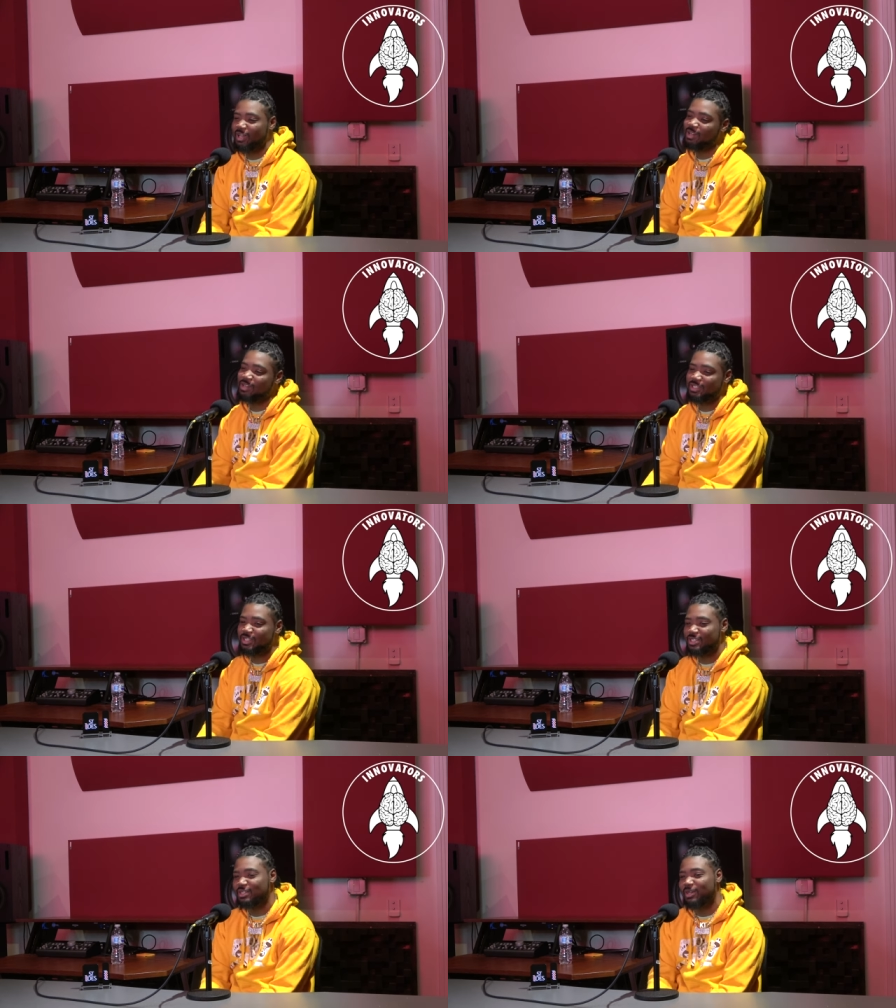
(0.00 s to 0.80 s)
like, oh, it's
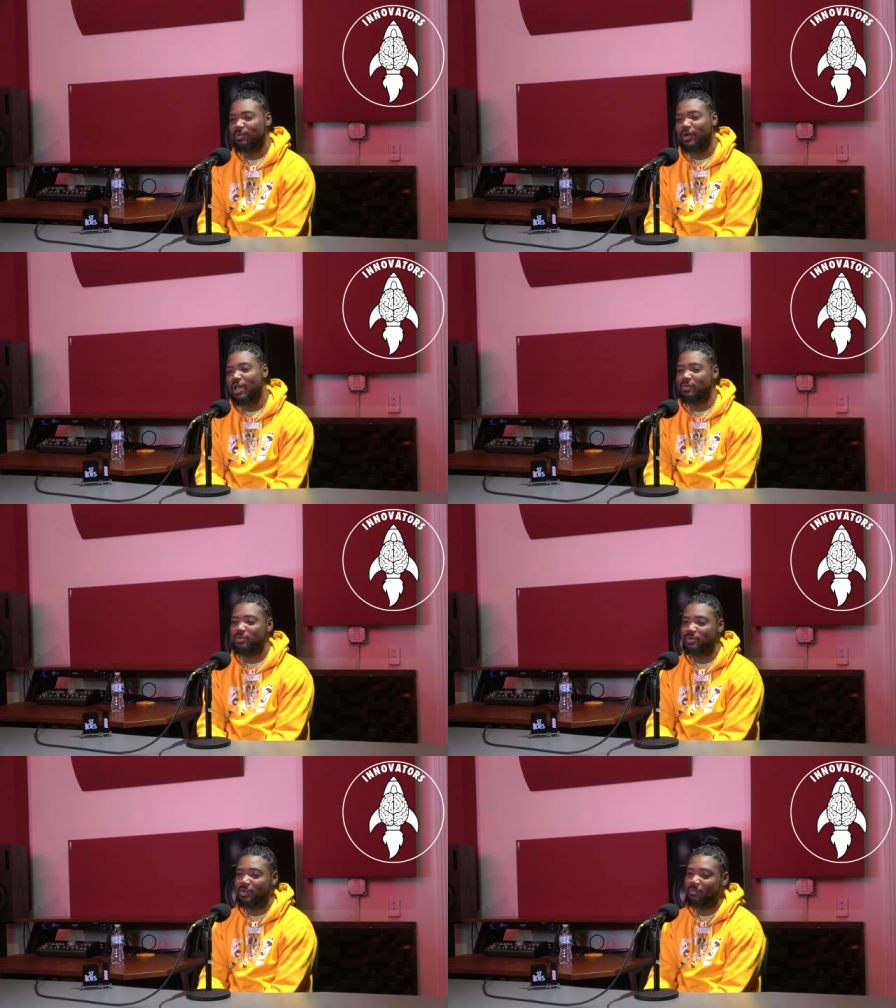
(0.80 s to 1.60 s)
just you know white
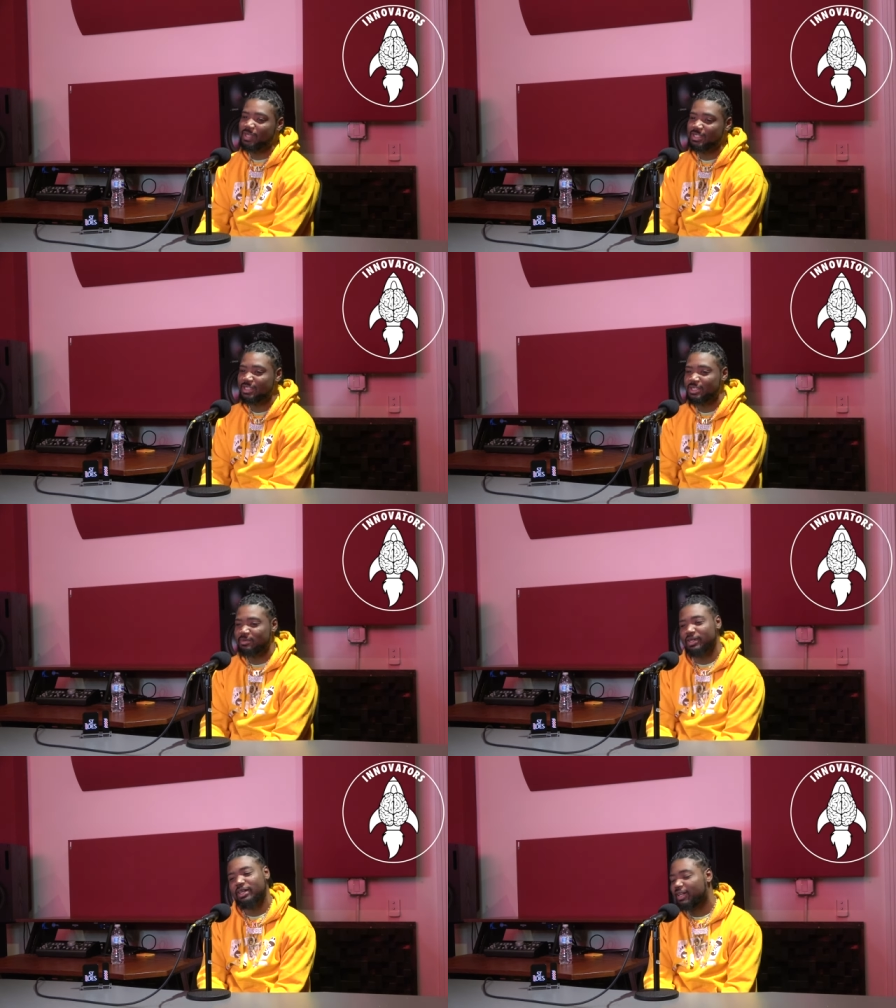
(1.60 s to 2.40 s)
people at
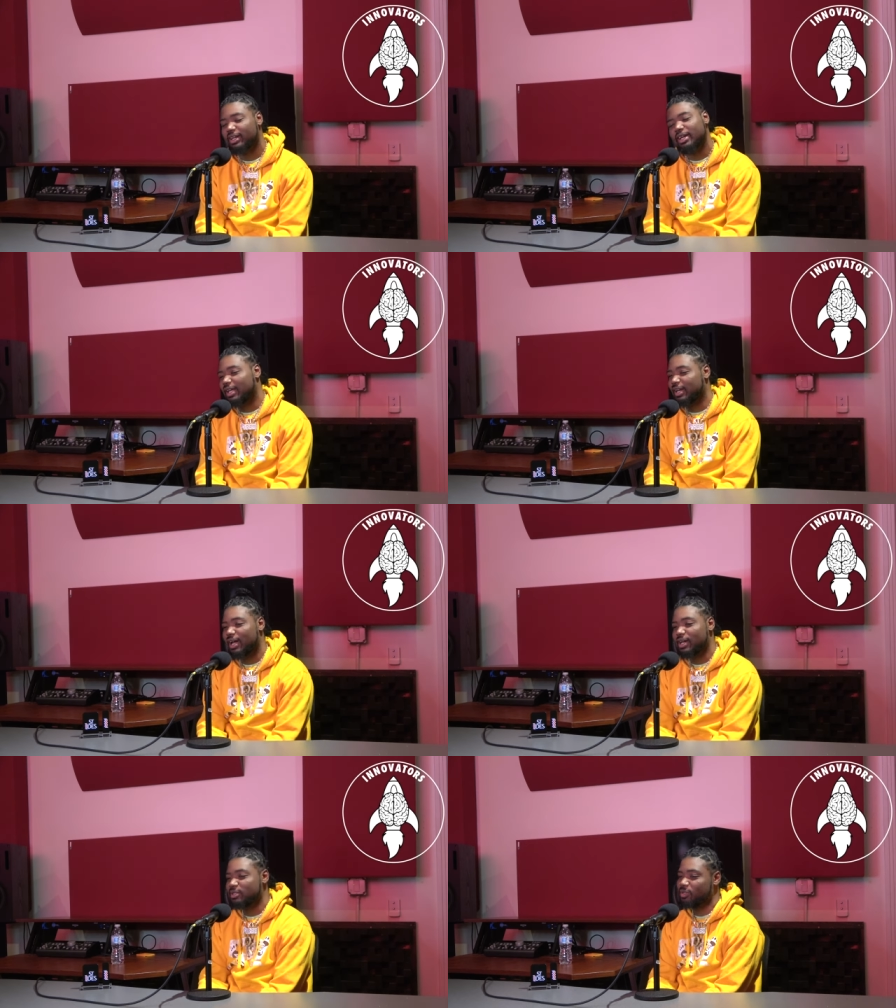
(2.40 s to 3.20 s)
beaches, but
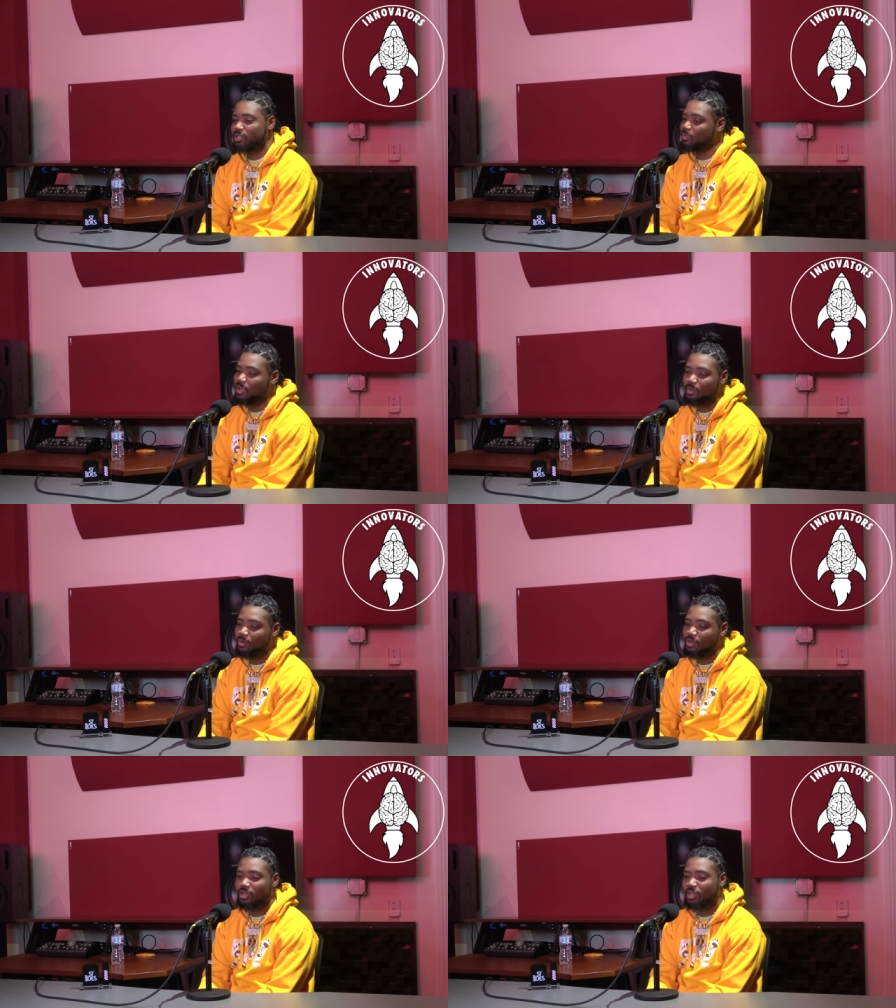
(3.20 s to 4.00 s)
nah, it's it's way
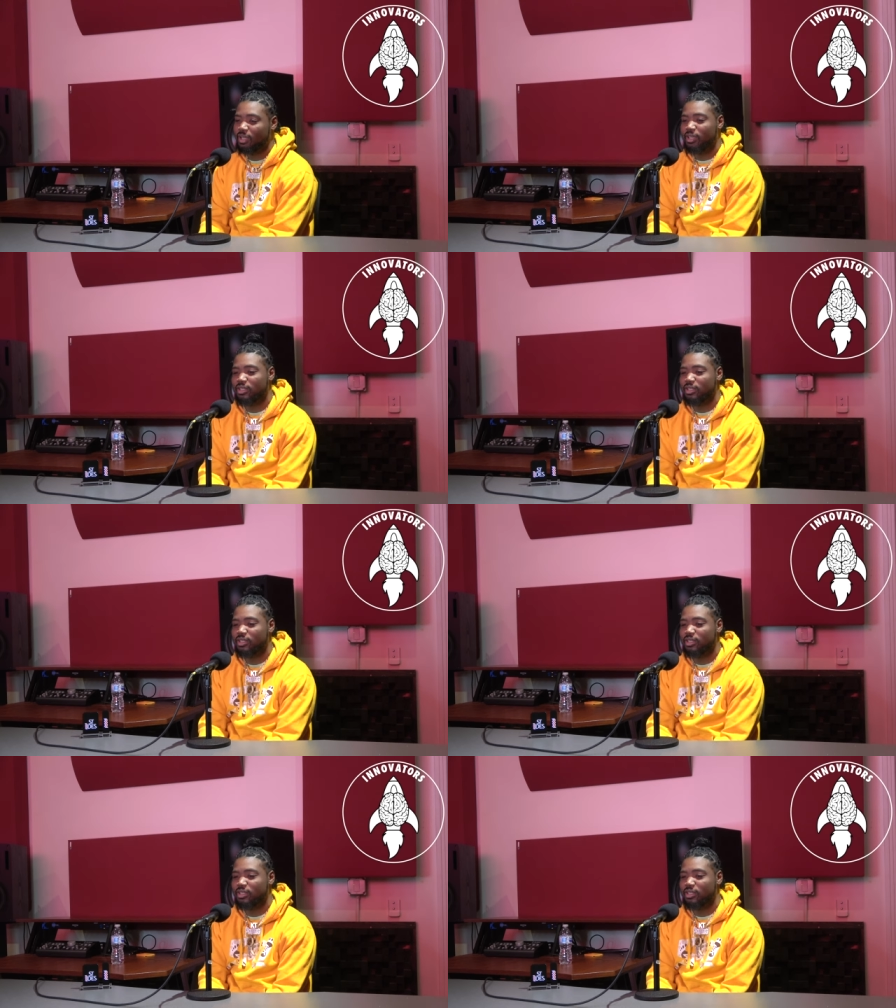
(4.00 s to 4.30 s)
more than that.